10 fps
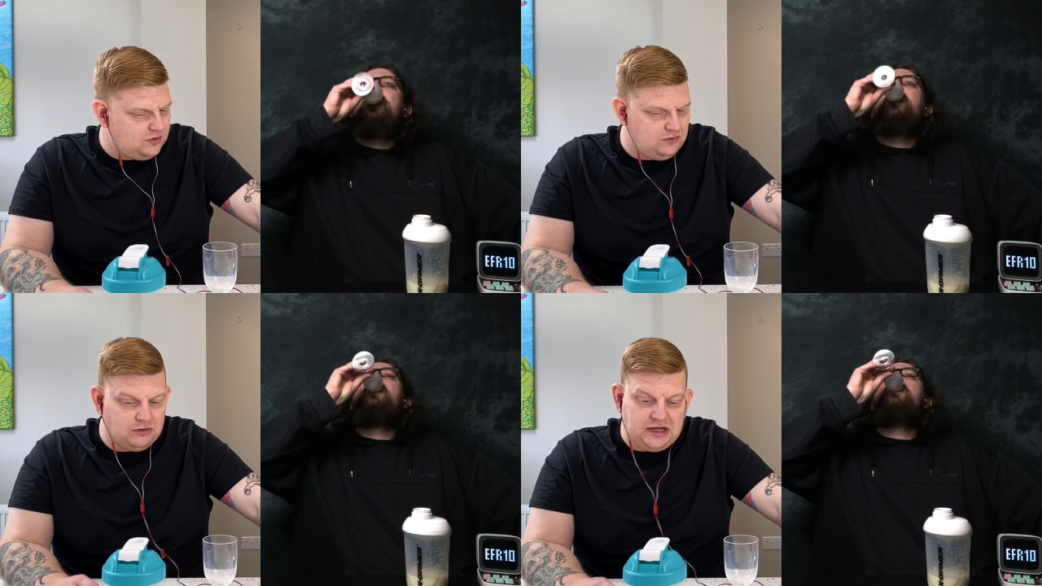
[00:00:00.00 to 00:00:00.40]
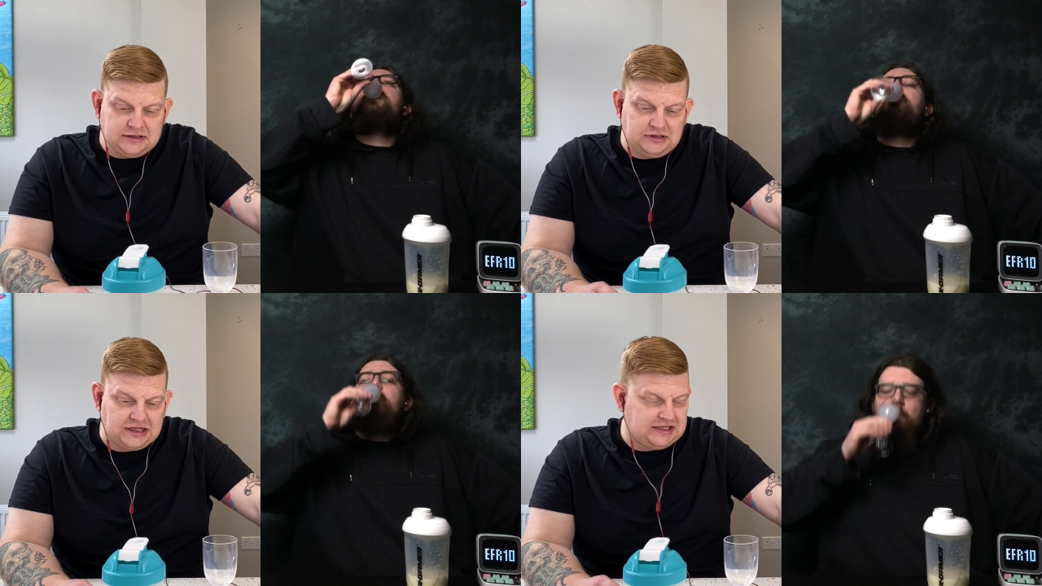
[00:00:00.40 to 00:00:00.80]
Speaker 1: Well,
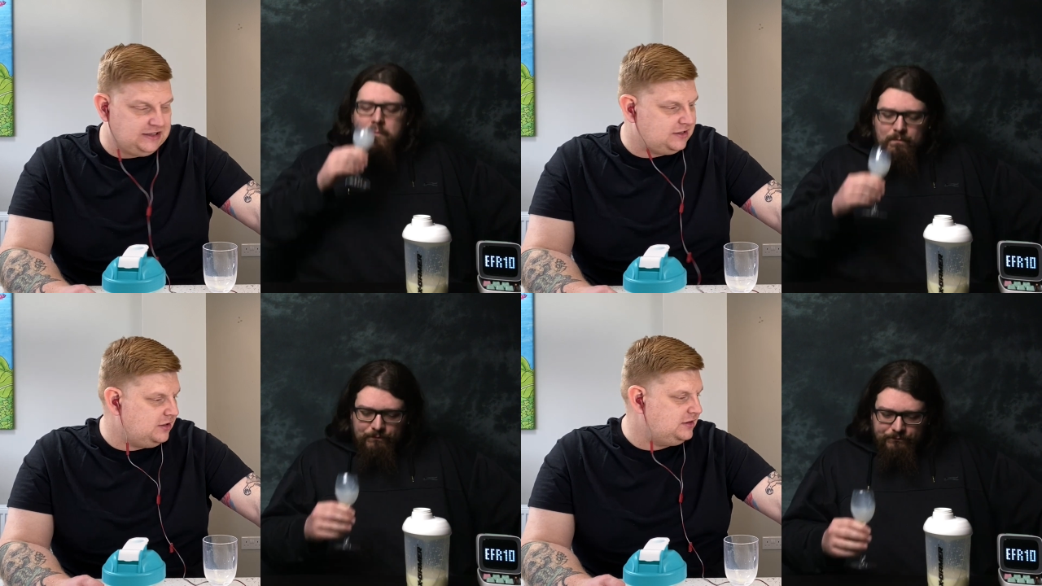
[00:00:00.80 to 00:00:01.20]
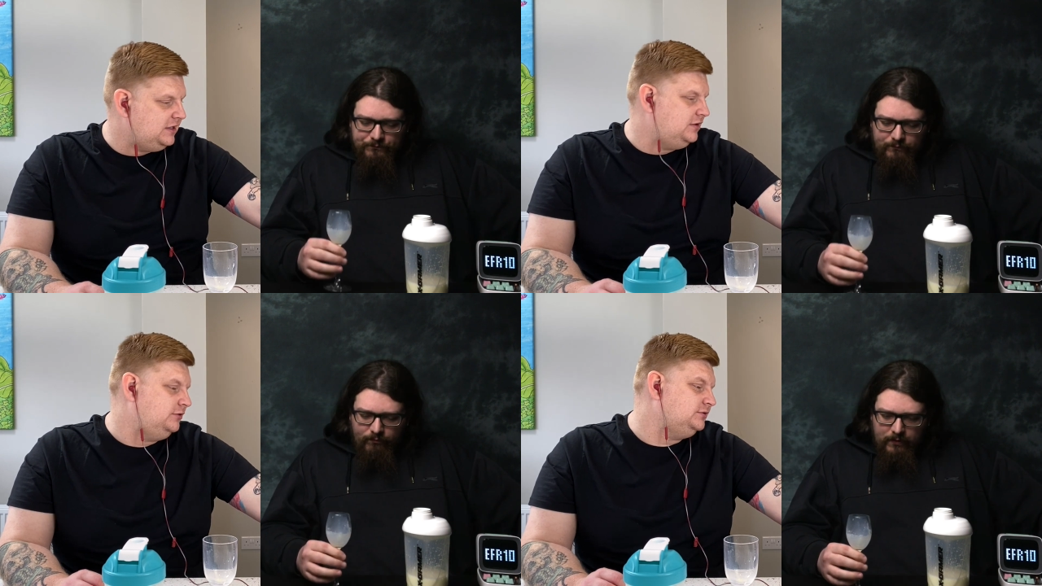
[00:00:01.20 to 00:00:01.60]
I think on that
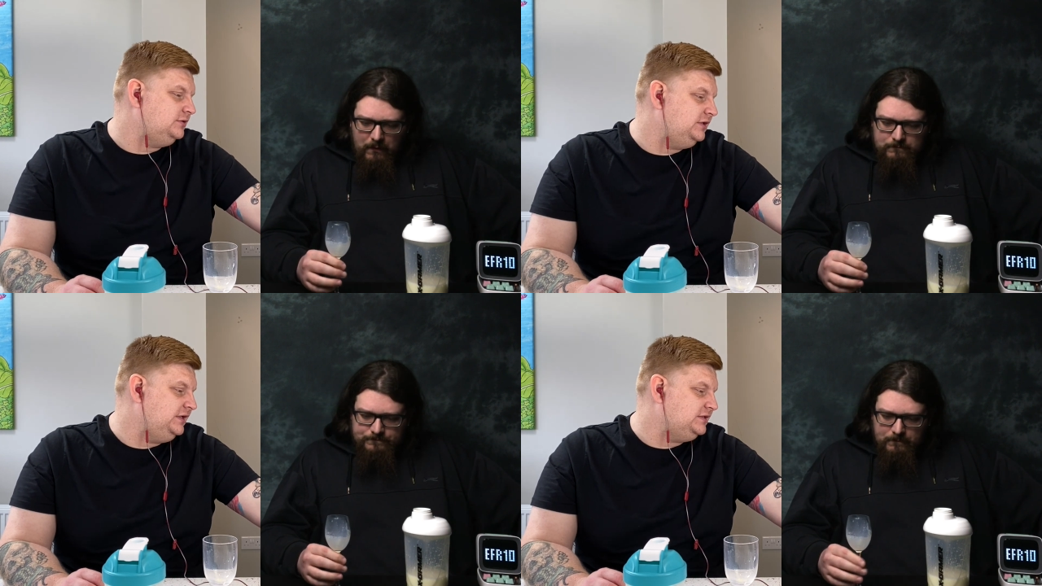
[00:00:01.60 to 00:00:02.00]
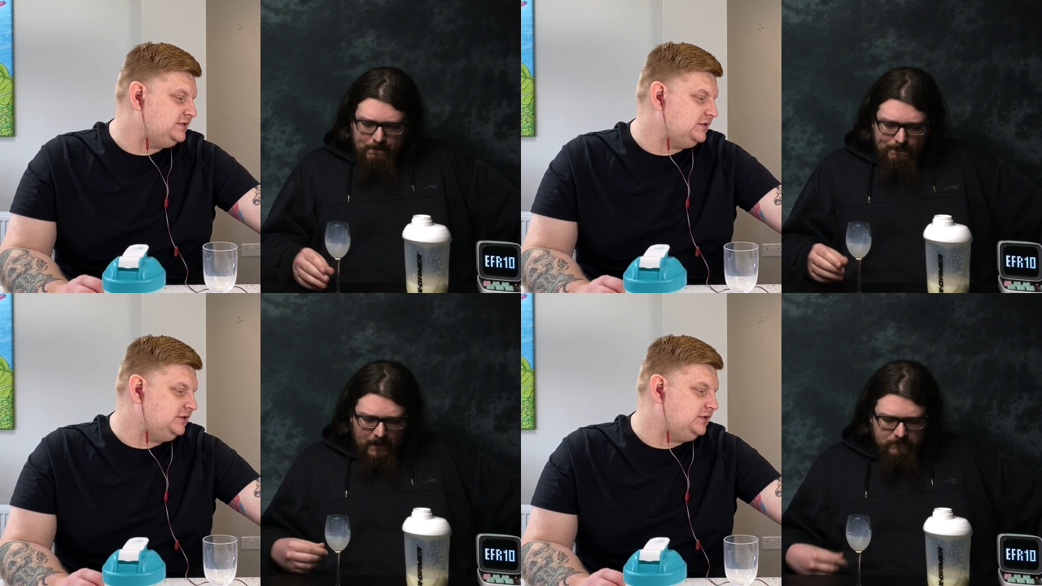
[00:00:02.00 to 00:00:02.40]
note, it's
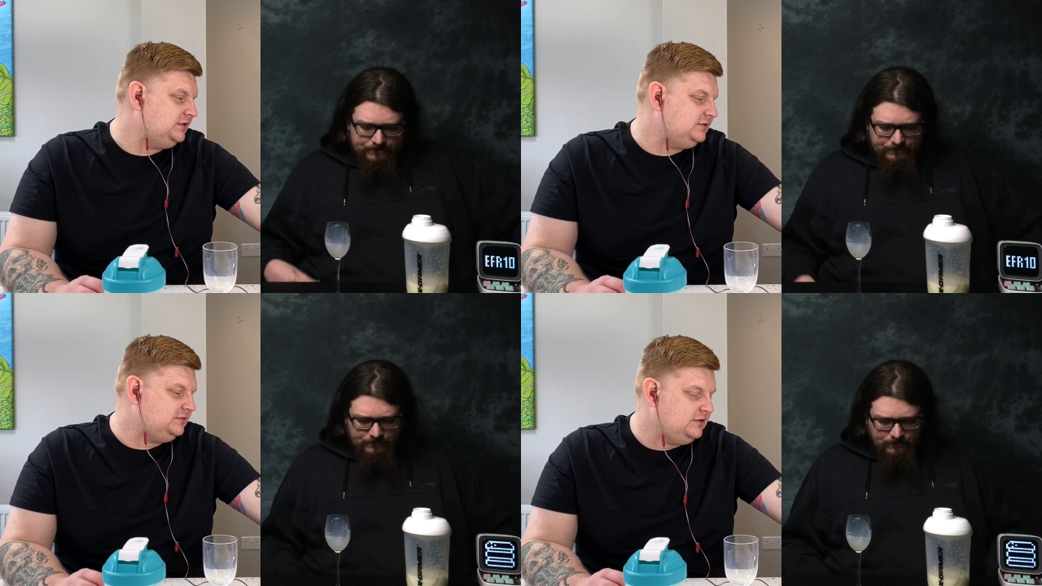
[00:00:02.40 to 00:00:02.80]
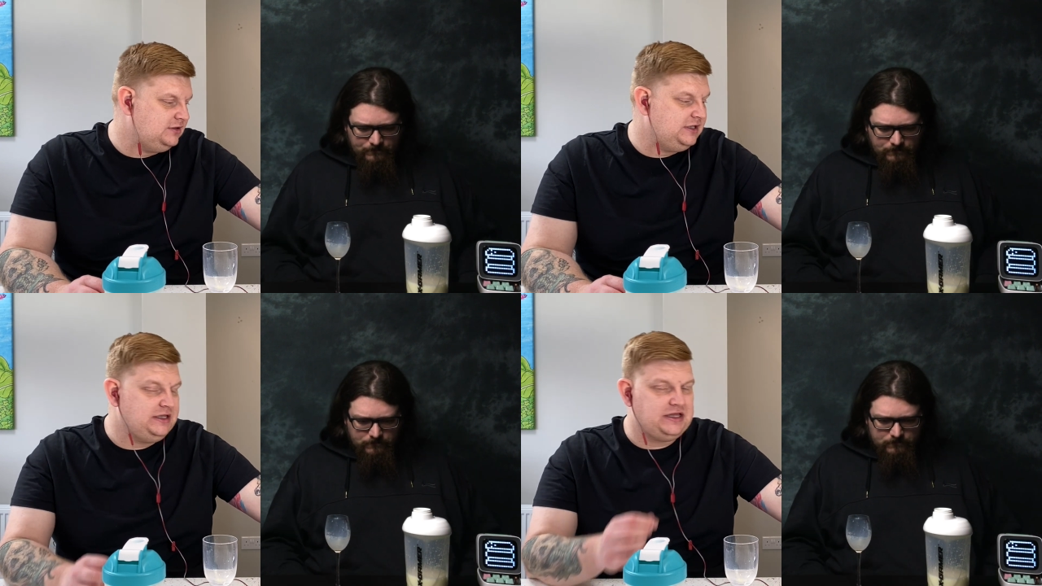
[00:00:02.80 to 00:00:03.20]

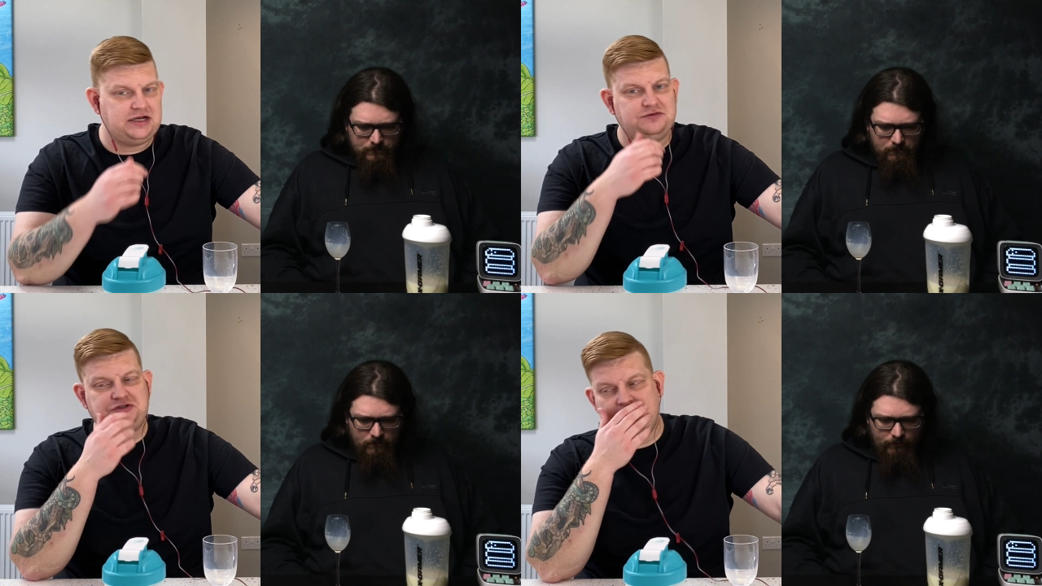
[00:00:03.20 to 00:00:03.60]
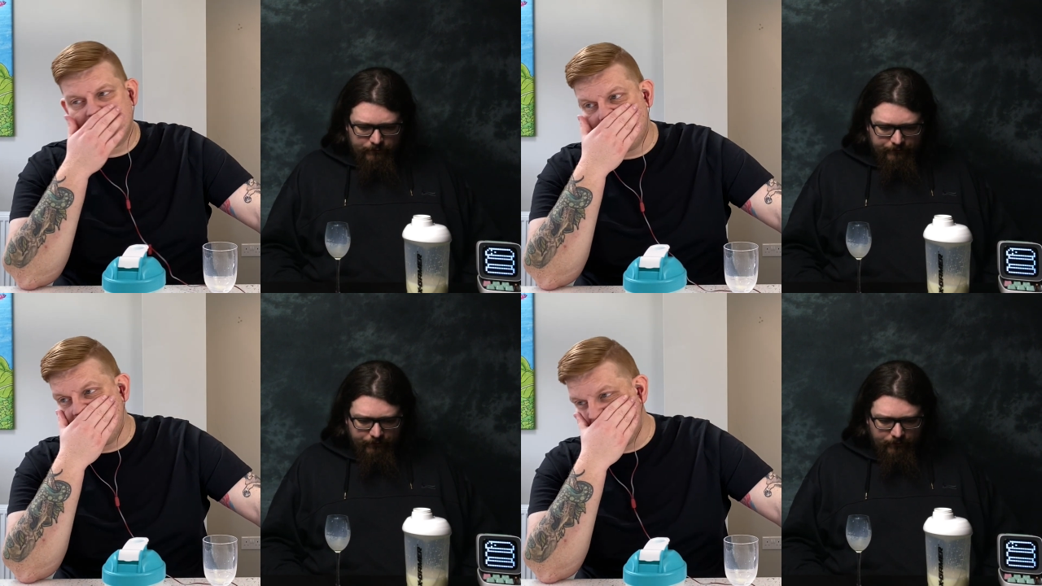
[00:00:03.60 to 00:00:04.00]
nearly the end of Sean's
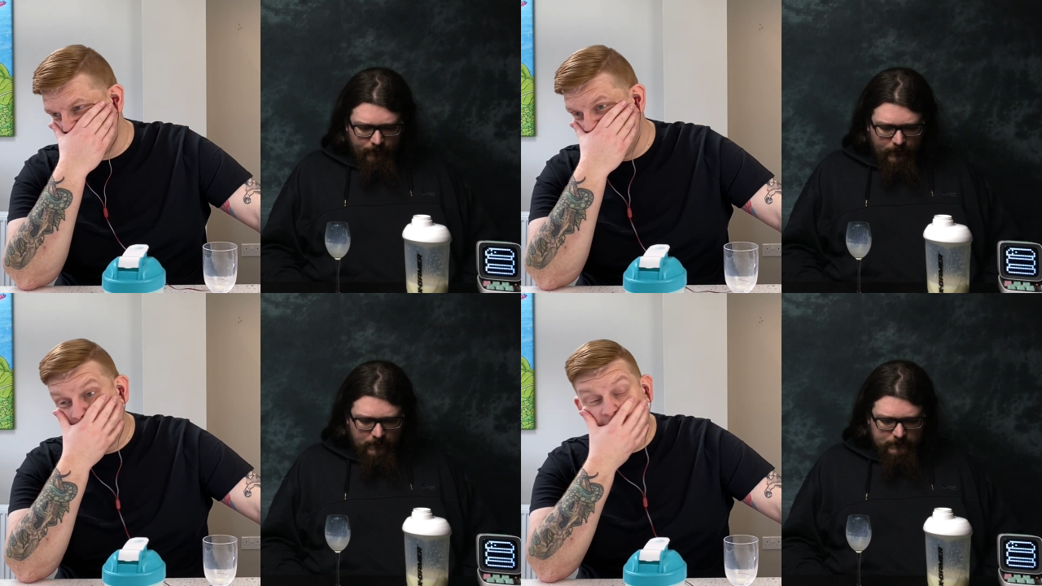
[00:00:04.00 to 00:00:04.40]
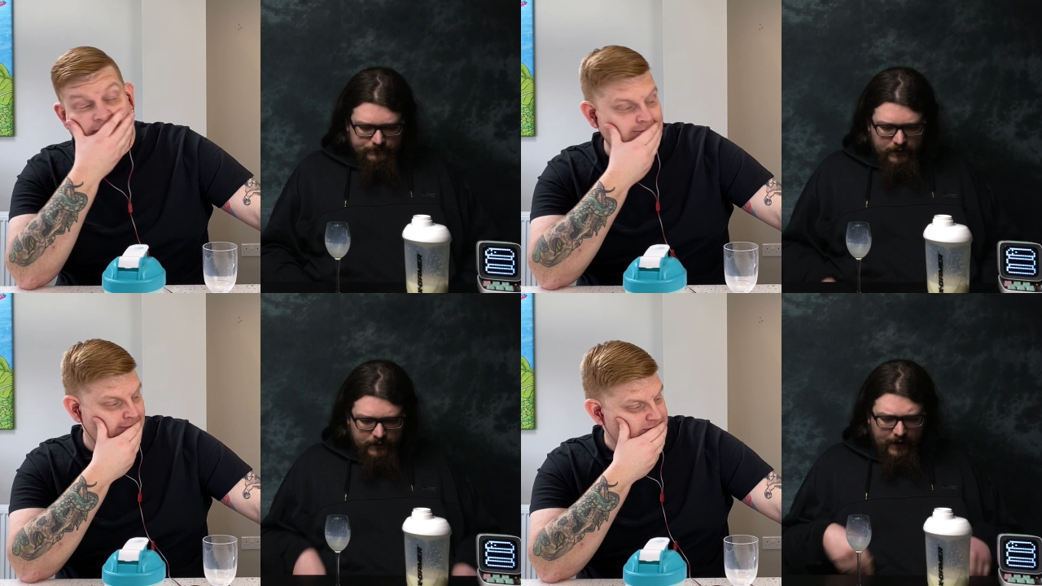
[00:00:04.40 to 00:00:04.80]
lunch.
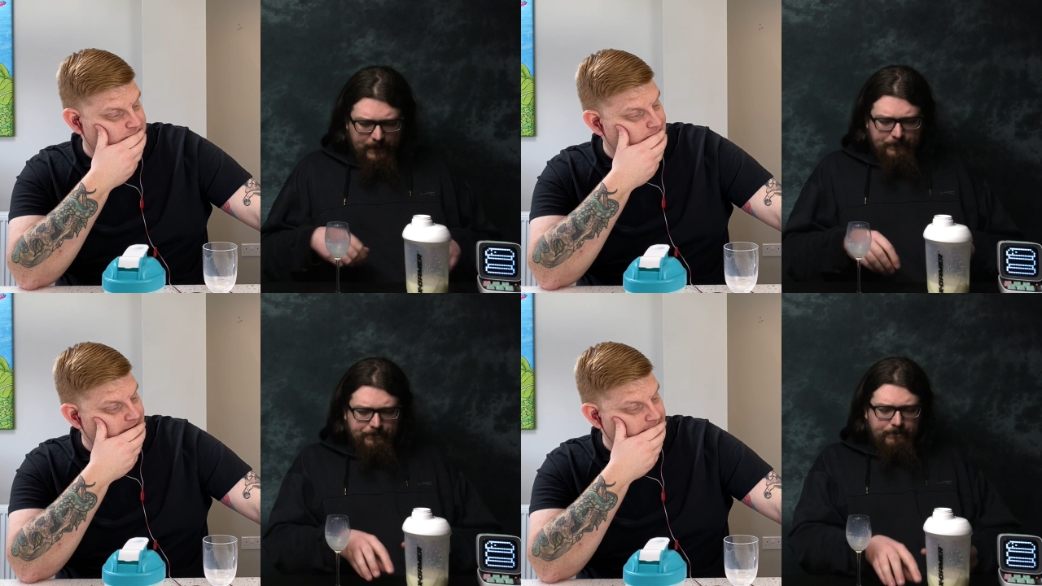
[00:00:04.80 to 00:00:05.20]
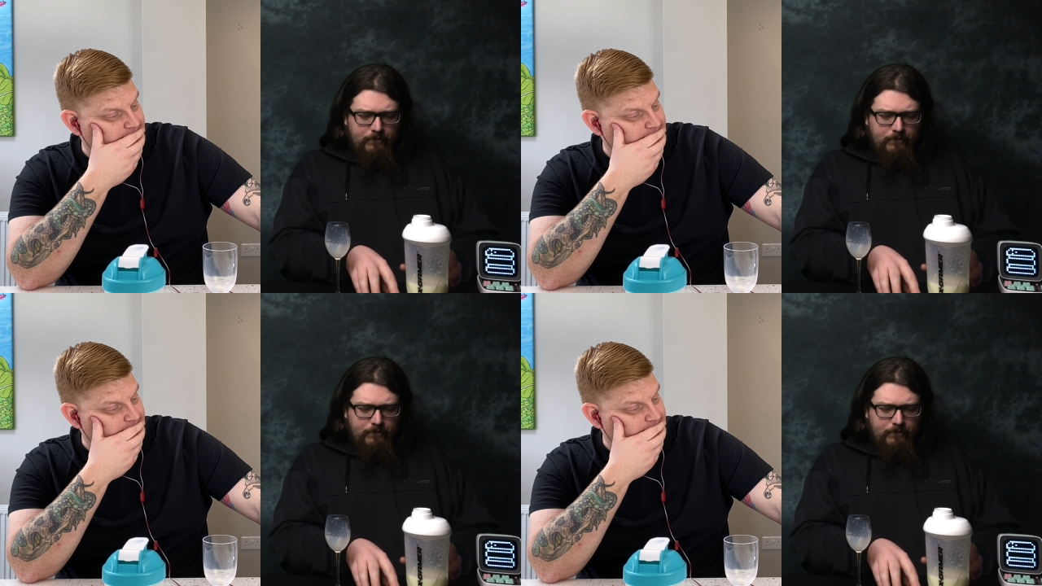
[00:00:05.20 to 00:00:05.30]
Yeah. We better